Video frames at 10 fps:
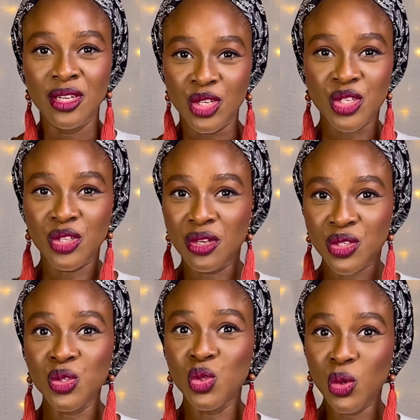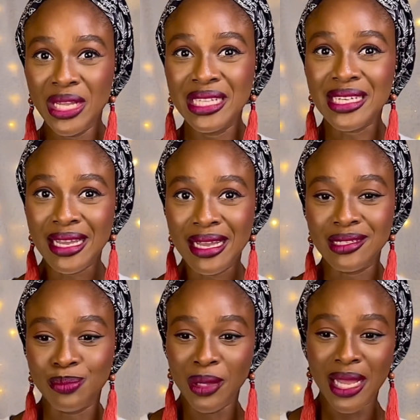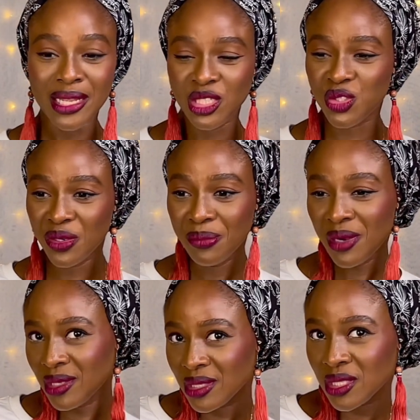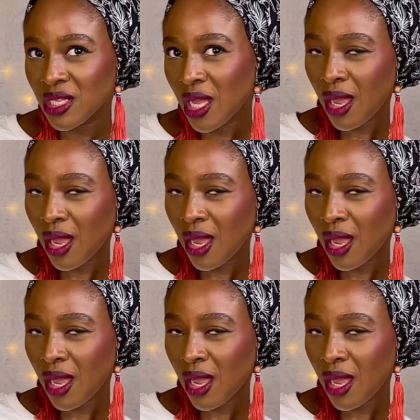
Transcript: you should also know it as Black History Month.